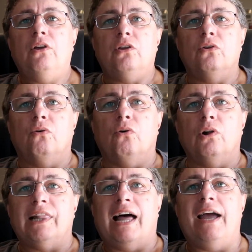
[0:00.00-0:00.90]
your
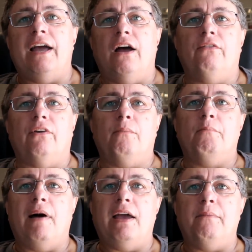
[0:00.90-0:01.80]
layover
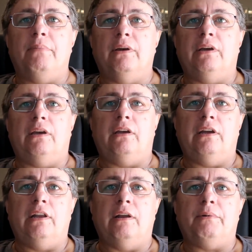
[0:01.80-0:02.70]
may
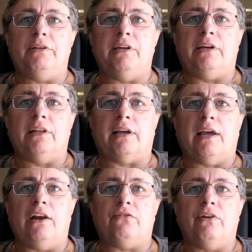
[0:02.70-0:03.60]
be in a particular
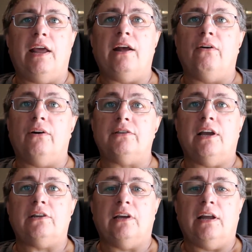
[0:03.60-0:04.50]
country, and how long it's
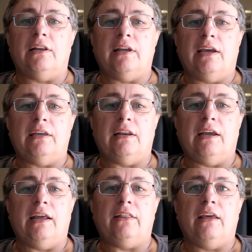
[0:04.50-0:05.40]
actually going to take you to
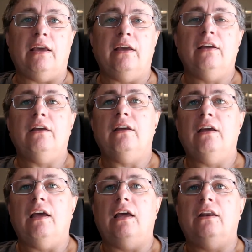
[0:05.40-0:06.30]
get there,
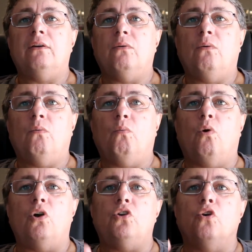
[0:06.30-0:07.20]
and
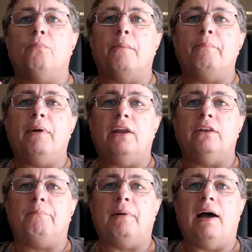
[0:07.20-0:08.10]
what you're prepared
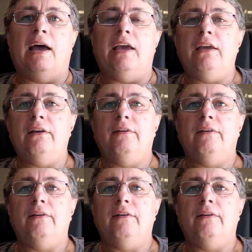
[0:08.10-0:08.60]
to pay